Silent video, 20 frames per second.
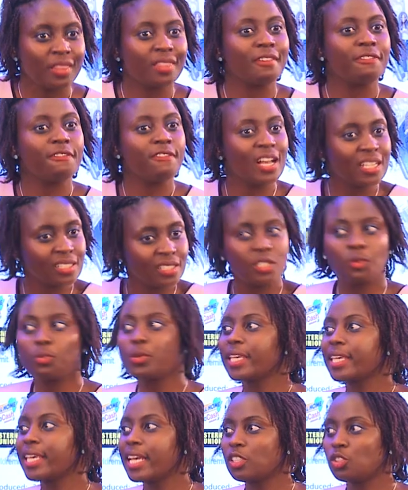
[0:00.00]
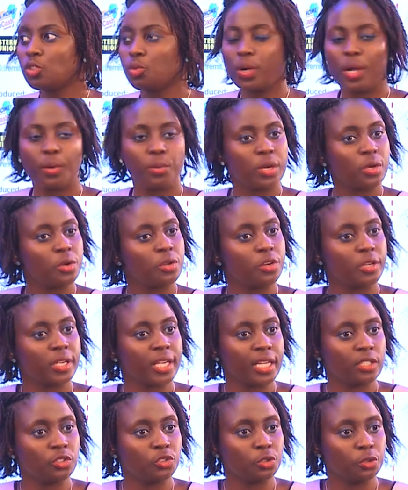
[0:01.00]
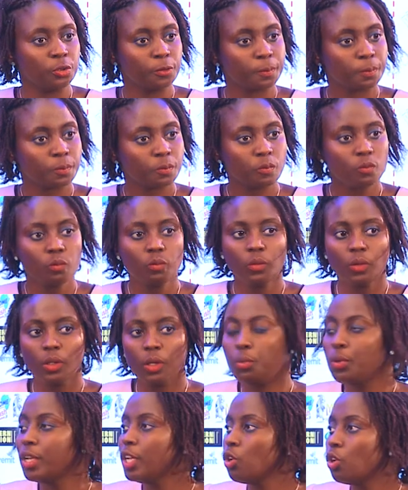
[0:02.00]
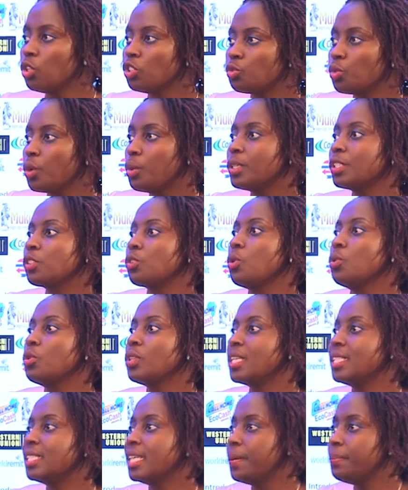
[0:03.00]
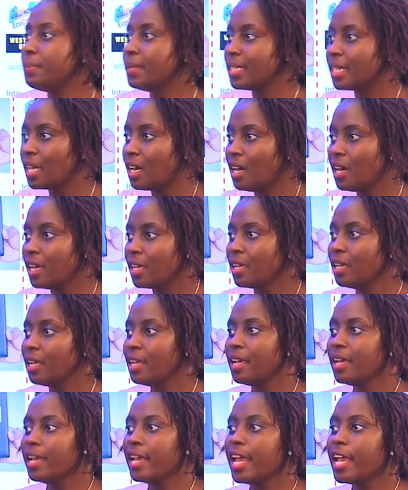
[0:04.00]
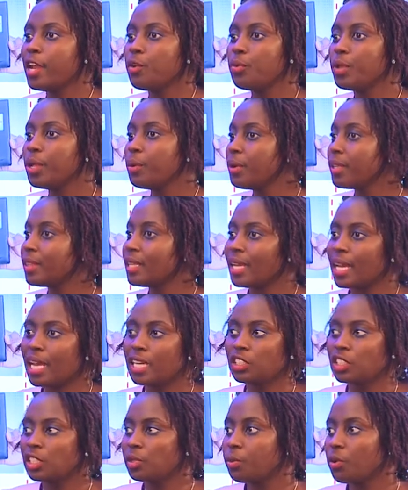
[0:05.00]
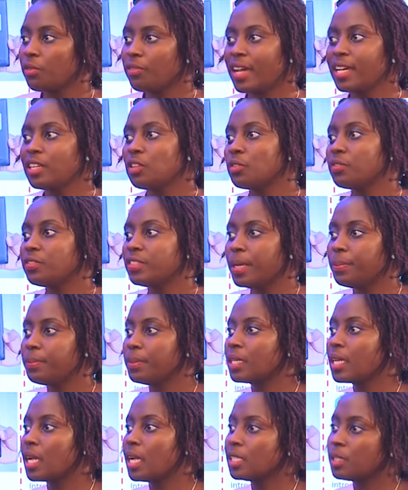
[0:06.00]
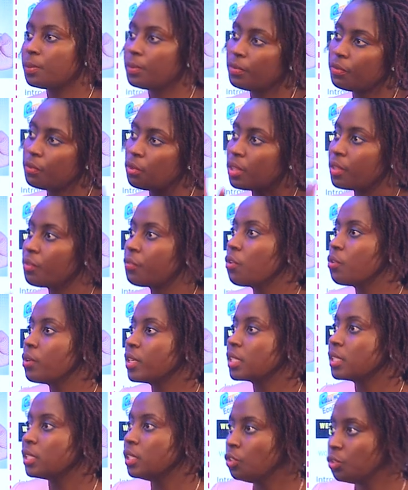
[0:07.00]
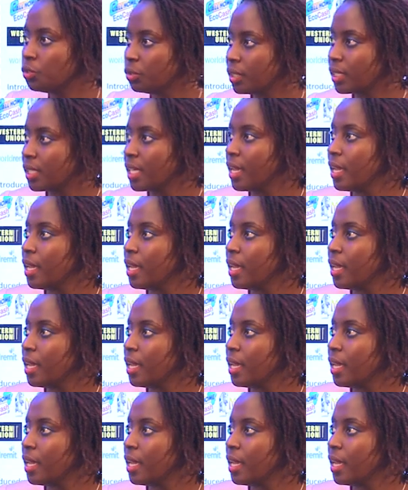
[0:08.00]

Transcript: the faster we get to where we're going to get to. We launched what was called the debit card, and we were the largest provider of debit cards before the Forex issues.